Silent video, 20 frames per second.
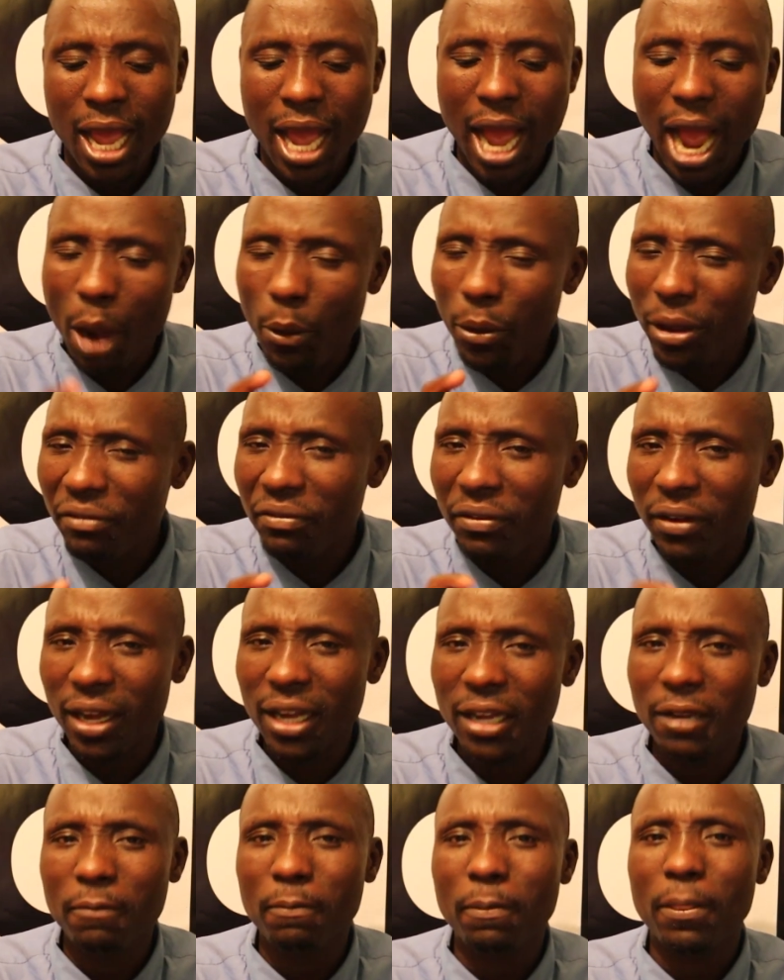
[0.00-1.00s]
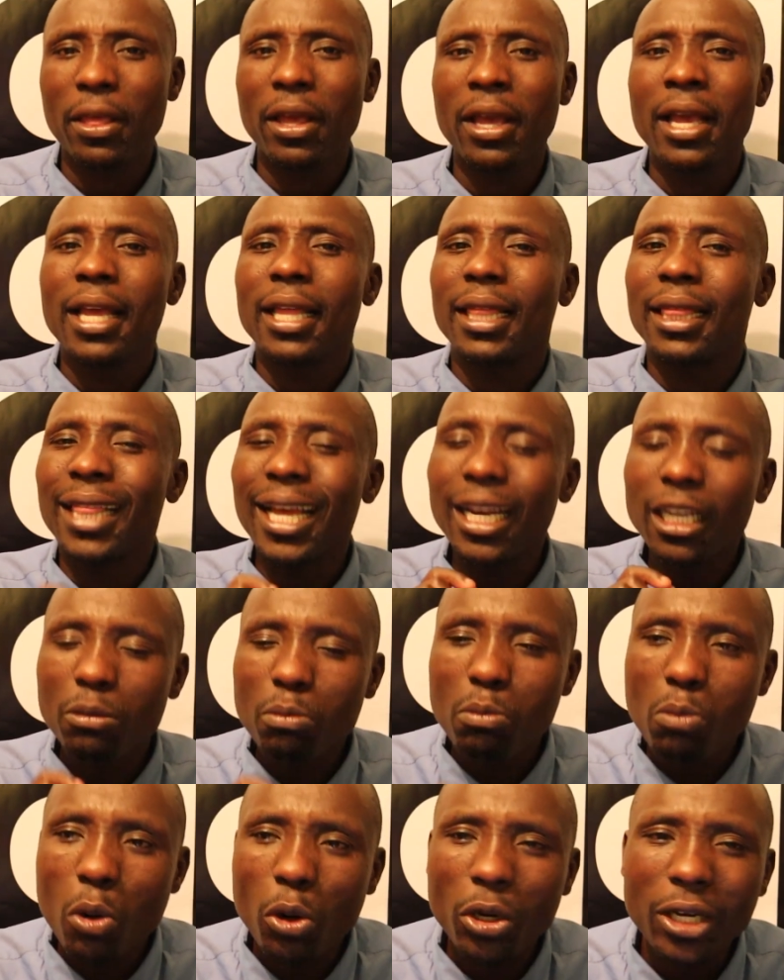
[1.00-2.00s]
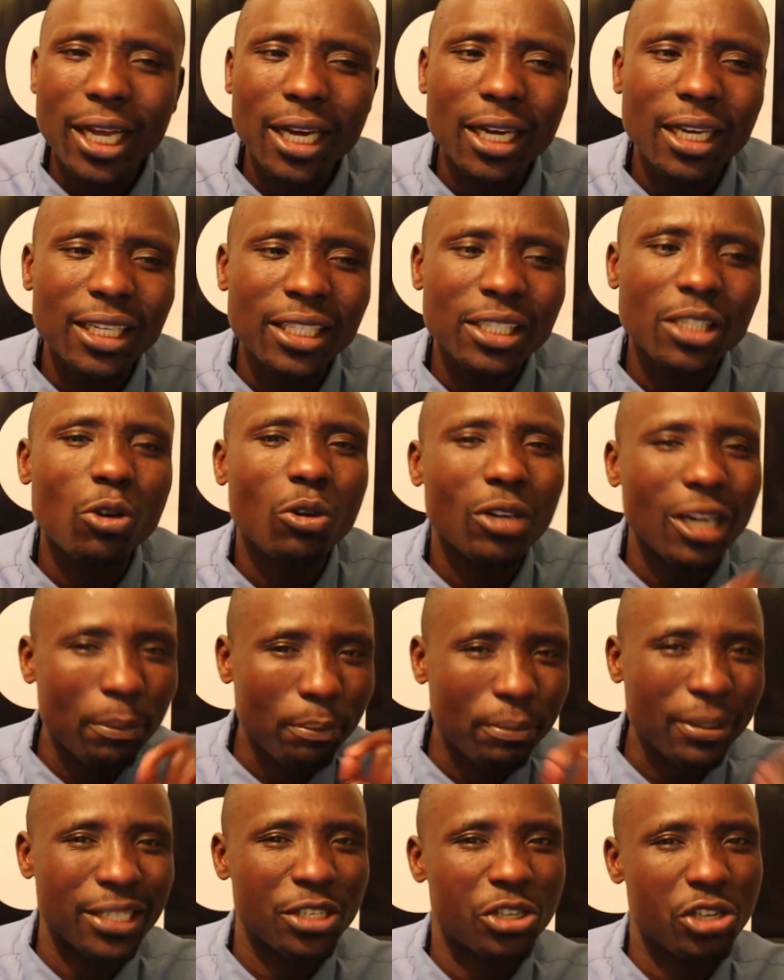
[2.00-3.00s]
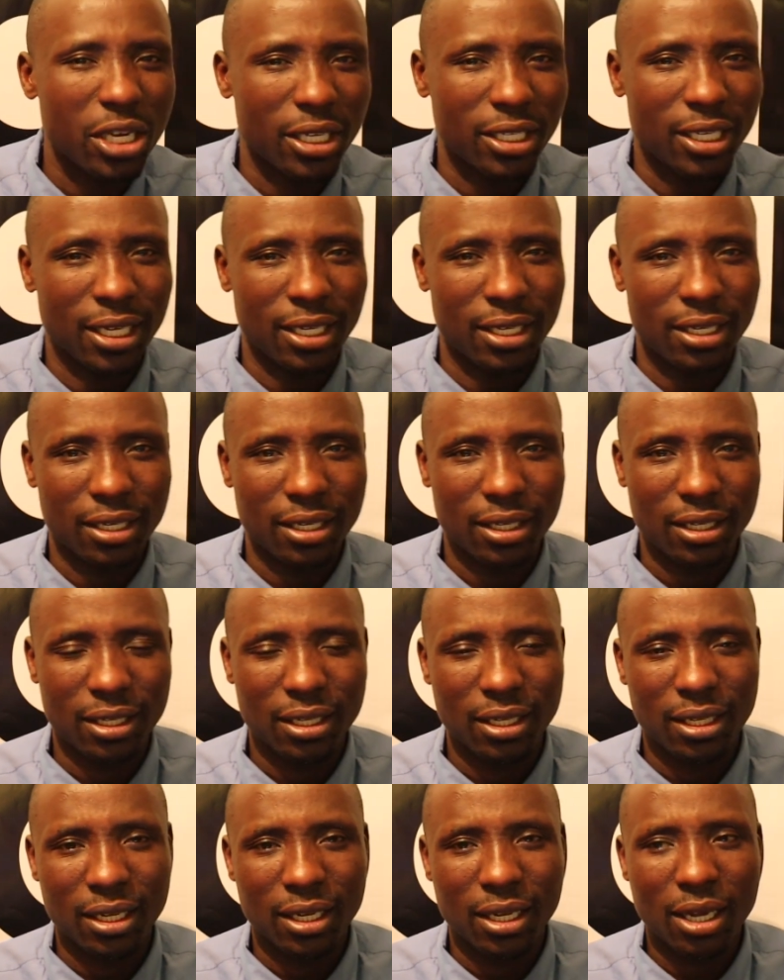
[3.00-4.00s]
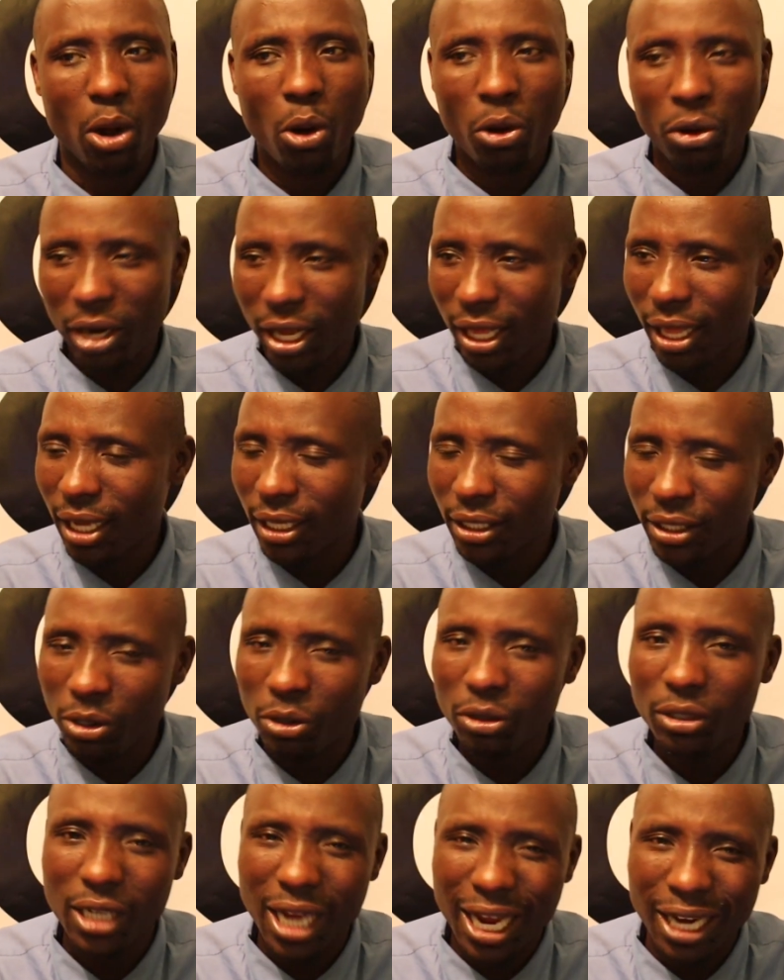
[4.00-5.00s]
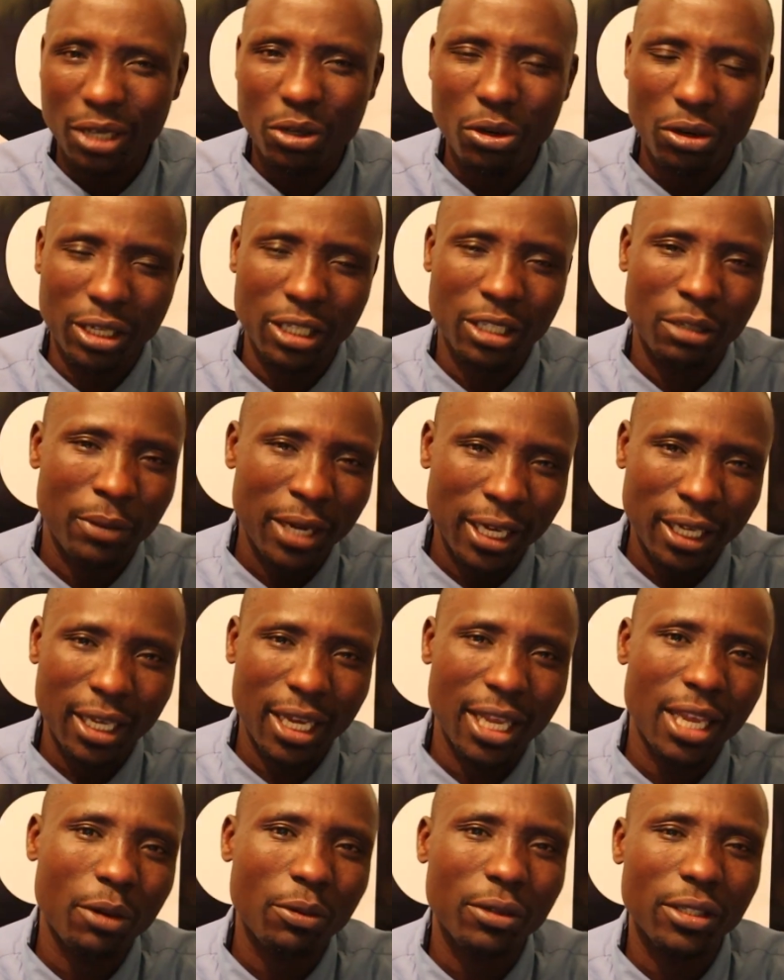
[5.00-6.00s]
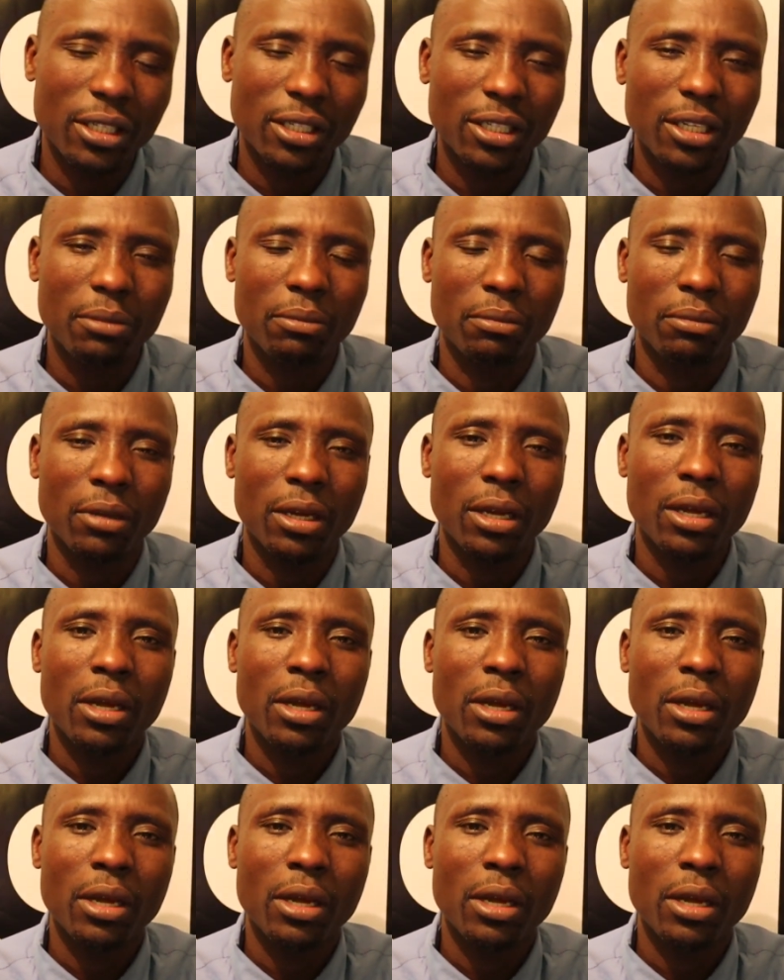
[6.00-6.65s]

However, that model is not appreciated or rather is not acknowledged by Kenya Kwanza team.